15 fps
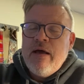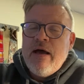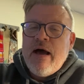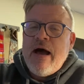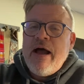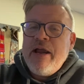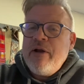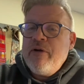
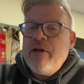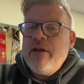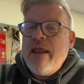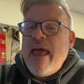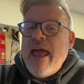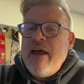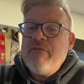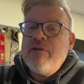hired an
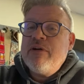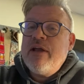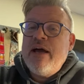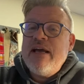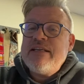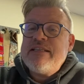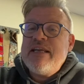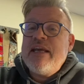
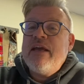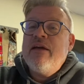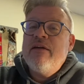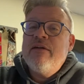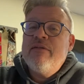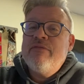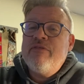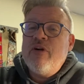advertising
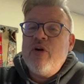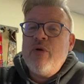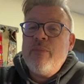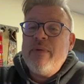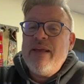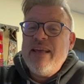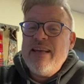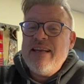firm
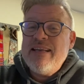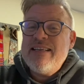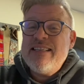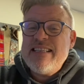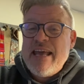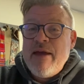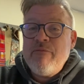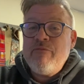in
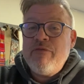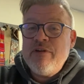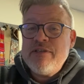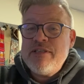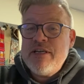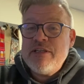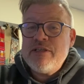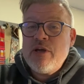San
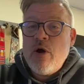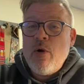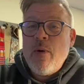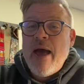Francisco,